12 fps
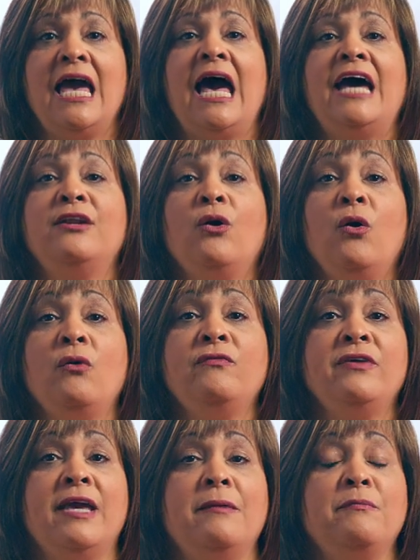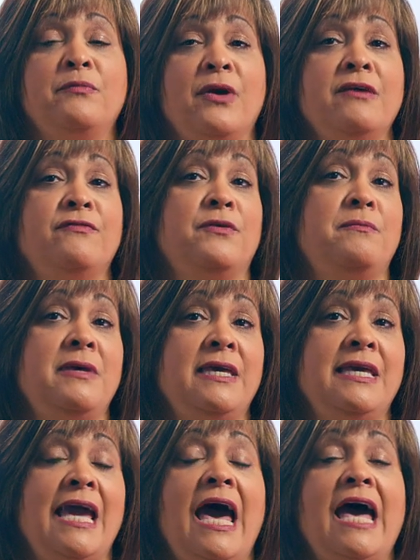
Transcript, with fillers: at o v m pray for me